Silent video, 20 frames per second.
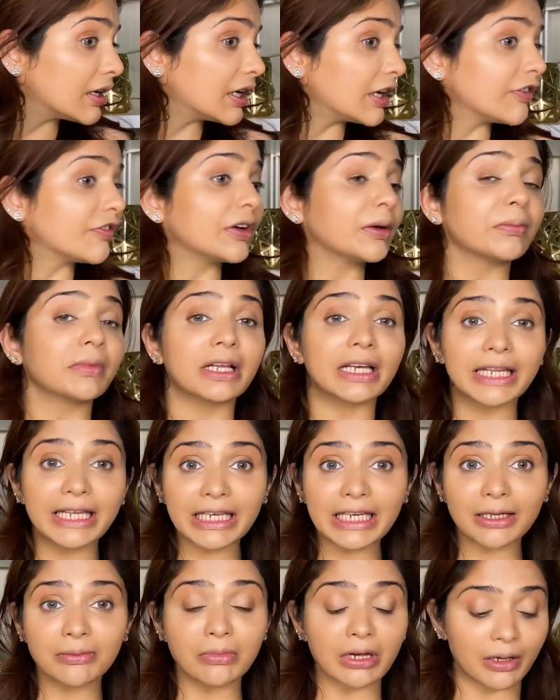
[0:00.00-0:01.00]
if I'm
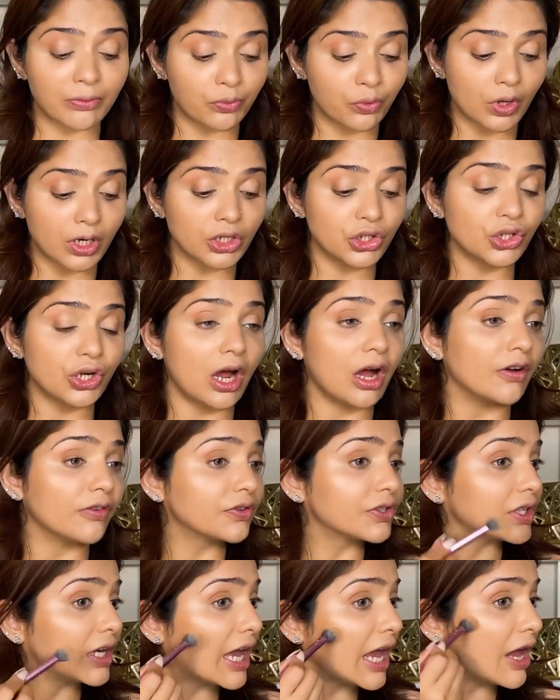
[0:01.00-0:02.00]
cleaning my brush
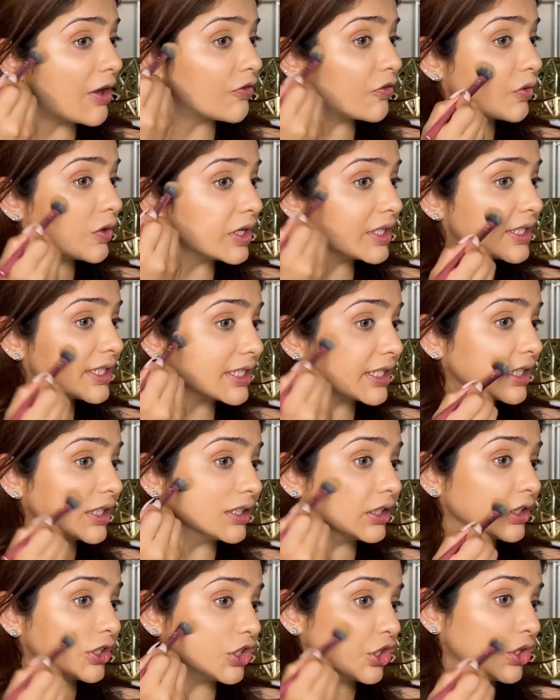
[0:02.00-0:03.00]
after every
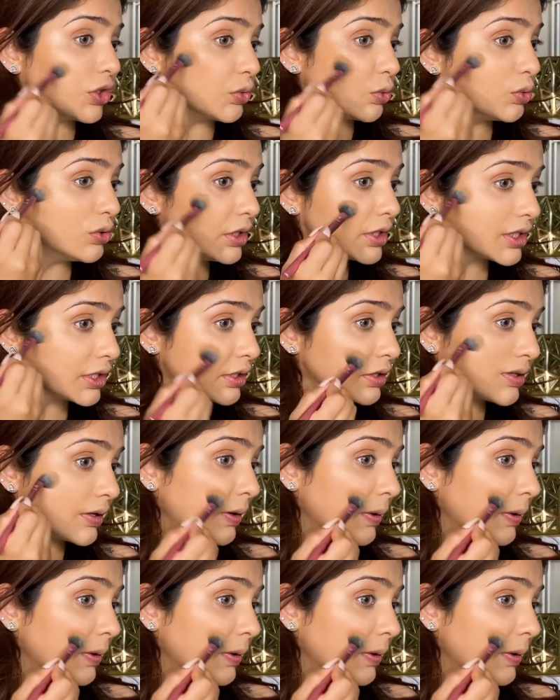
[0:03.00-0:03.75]
single use.